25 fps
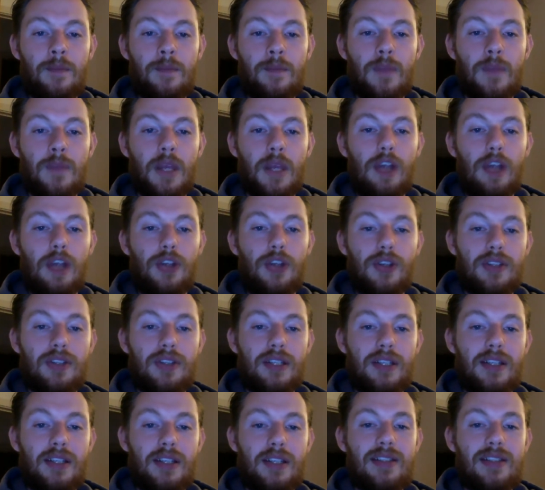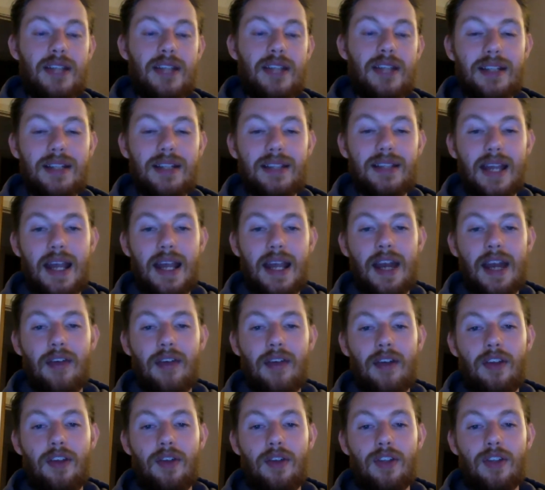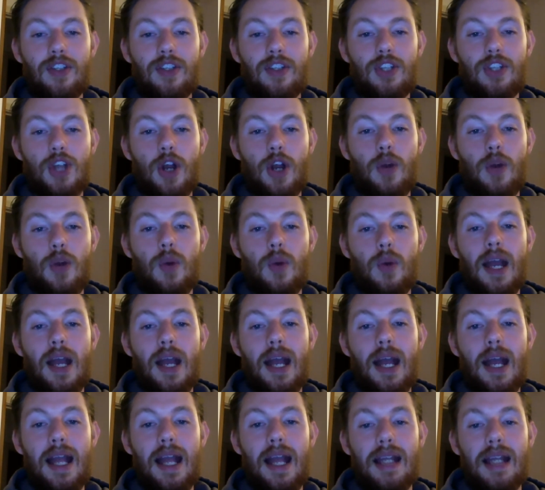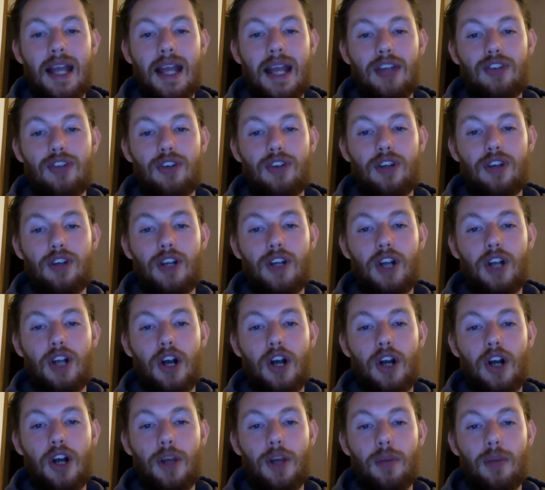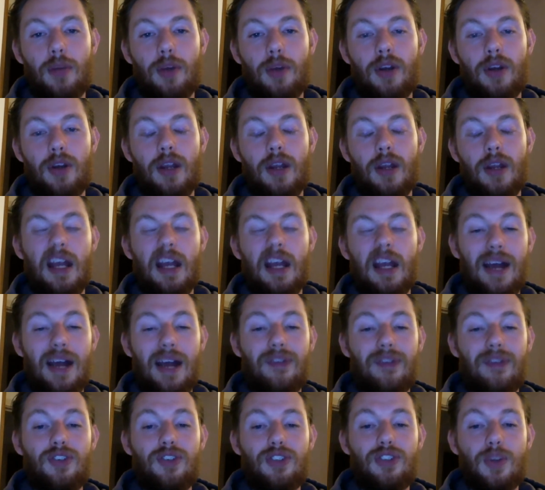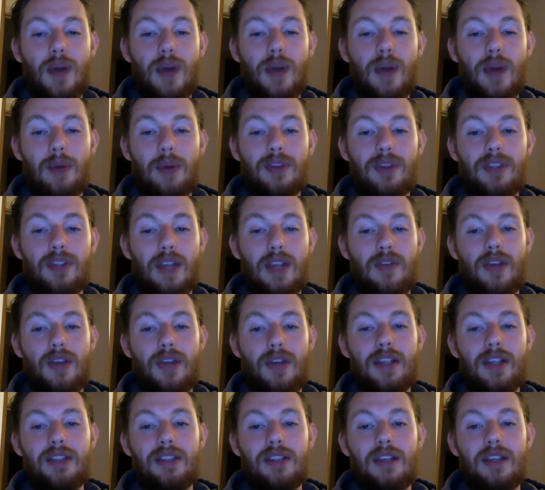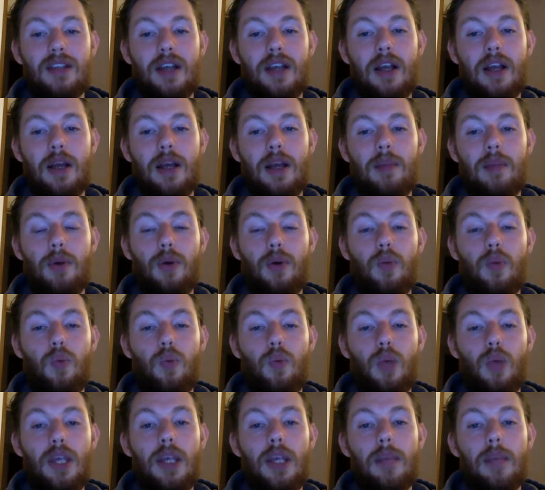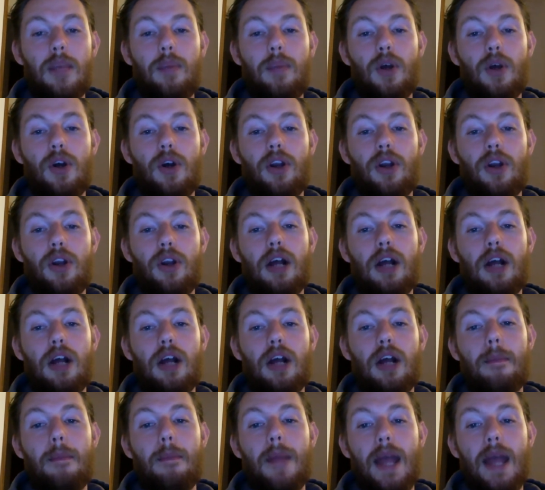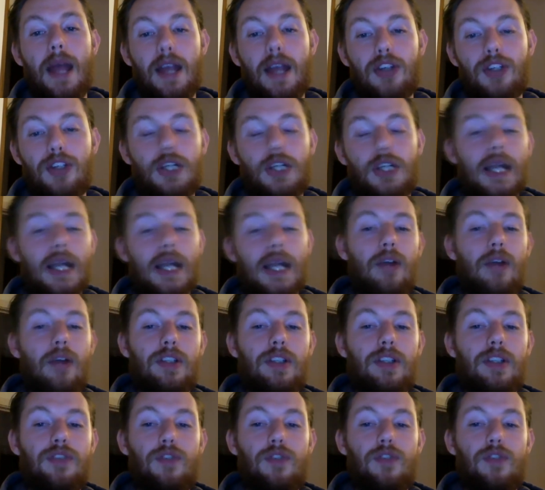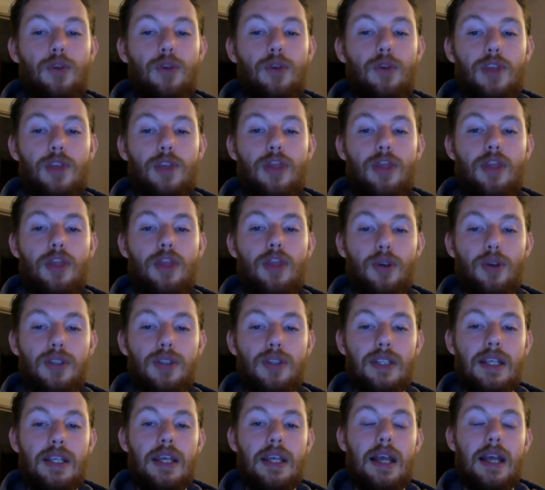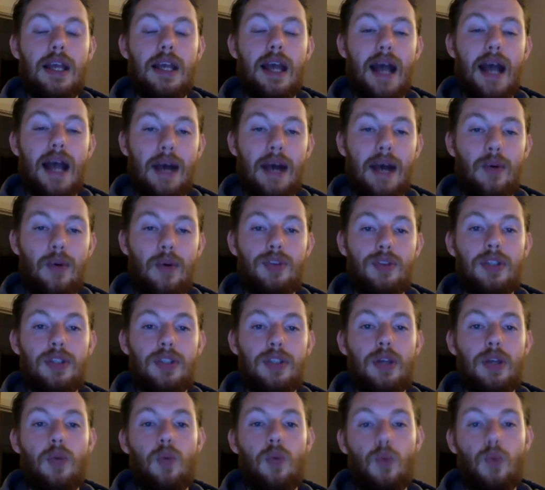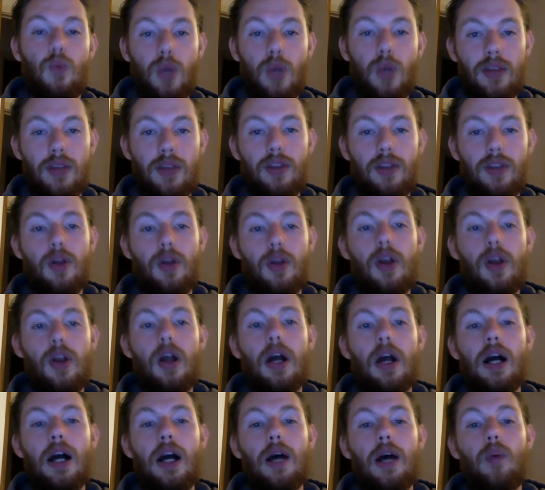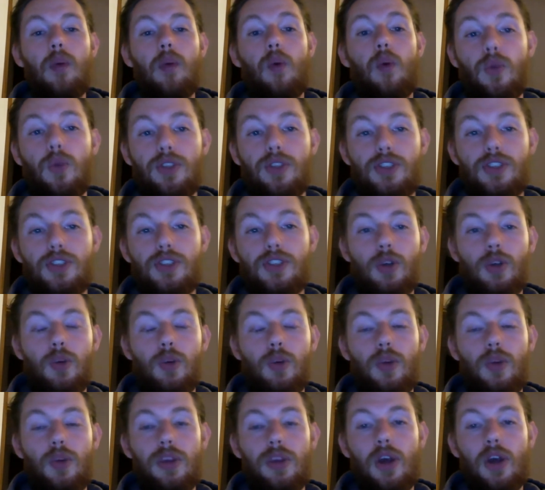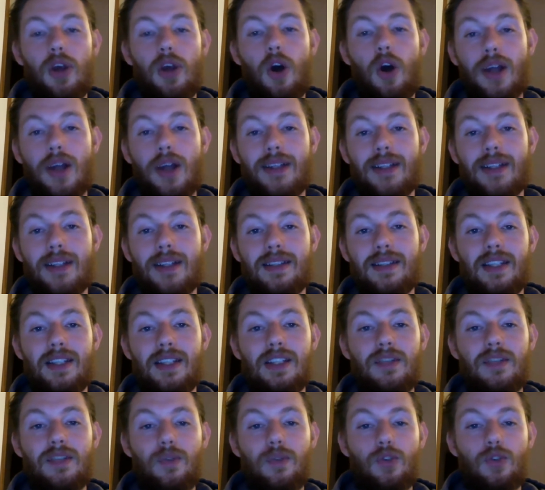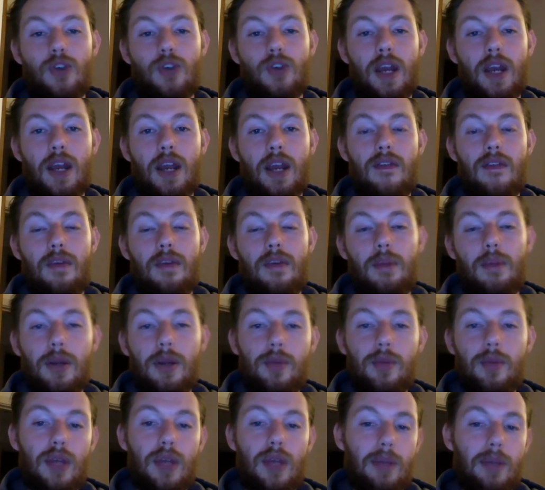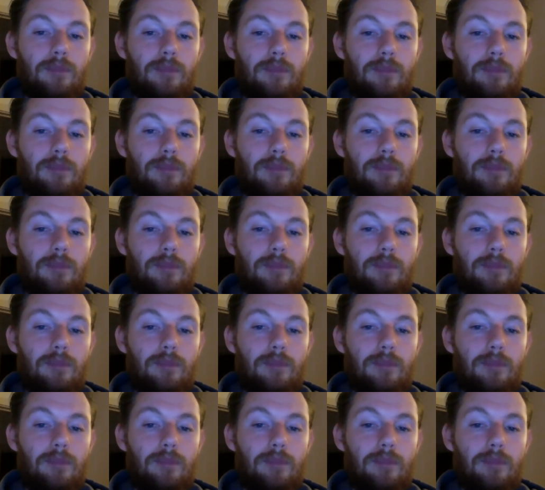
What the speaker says: And you can see in the steady state area, there is no any extra cardio burn. After 2 hours, there is, but we can burn extra calories for an up to 30 hours with what we do with the high intensity interval training at Fit Body Bootcamp.